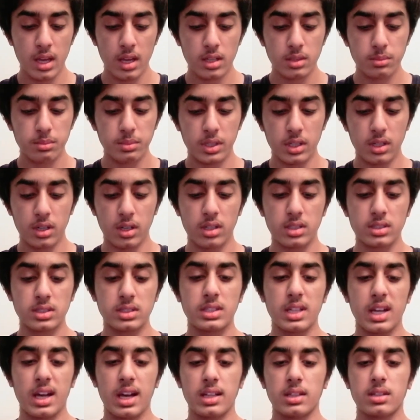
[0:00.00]
because
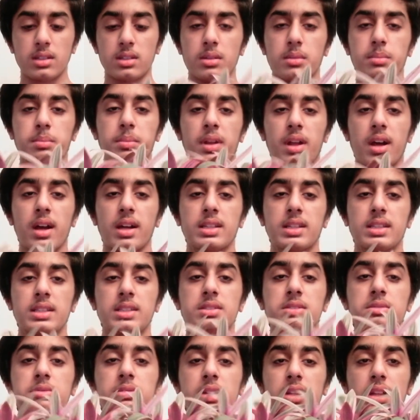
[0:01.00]
that plant
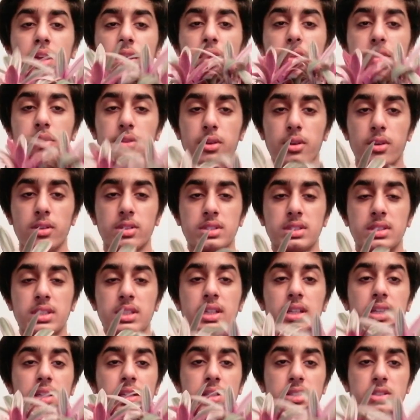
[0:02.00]
is really
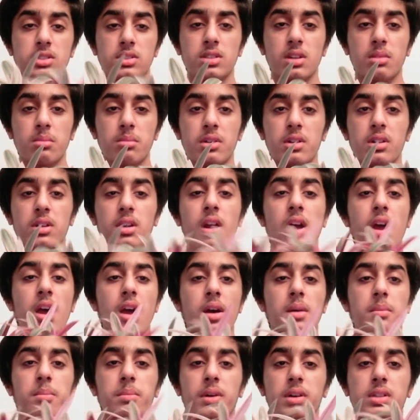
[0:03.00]
thirsty in the summer
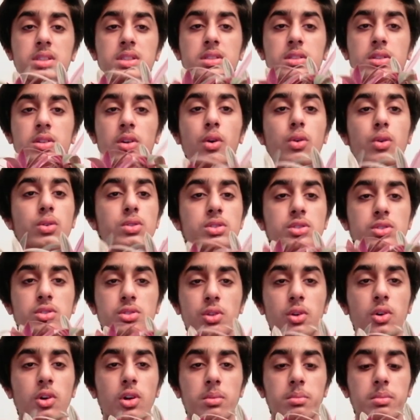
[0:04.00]
but goes
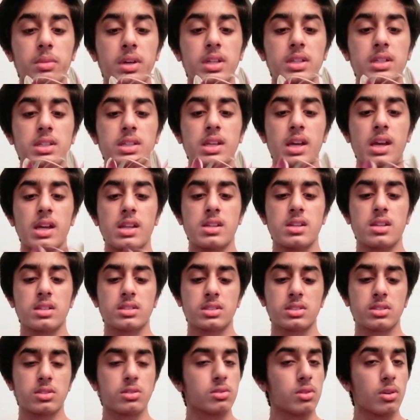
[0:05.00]
dormant and
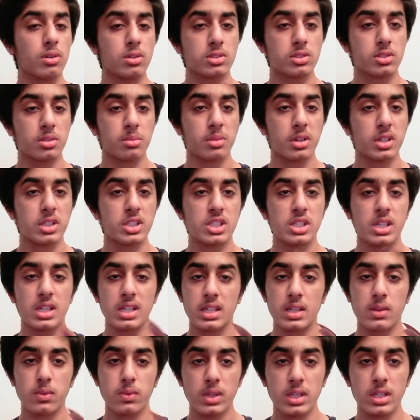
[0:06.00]
doesn't grow so much in
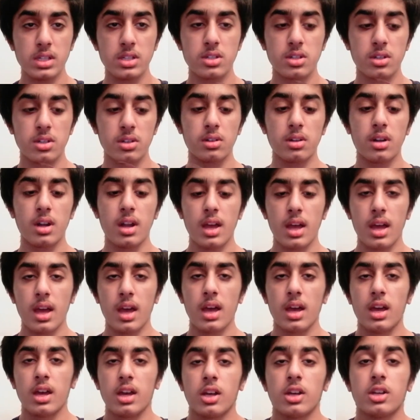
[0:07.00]
the winter.
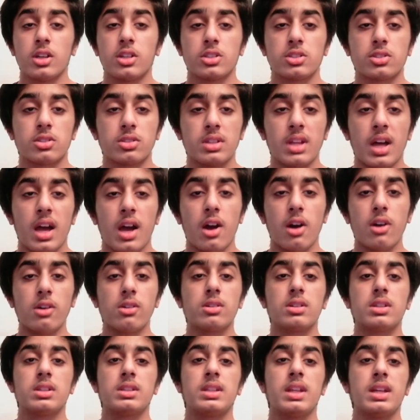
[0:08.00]
So now
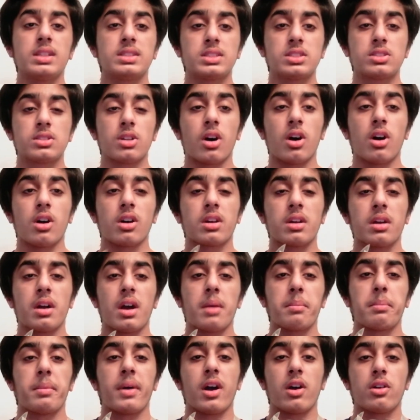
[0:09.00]
let's talk
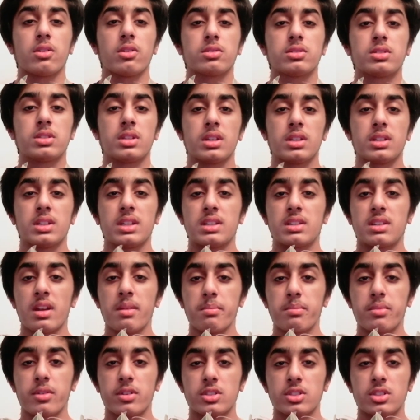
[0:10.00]
about the
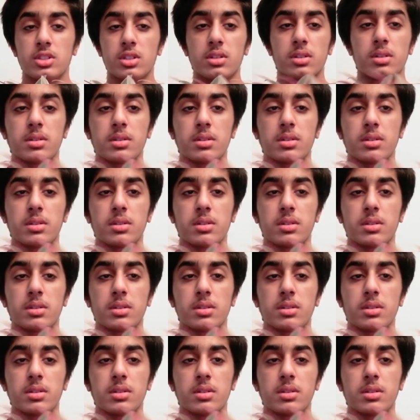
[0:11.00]
temperature.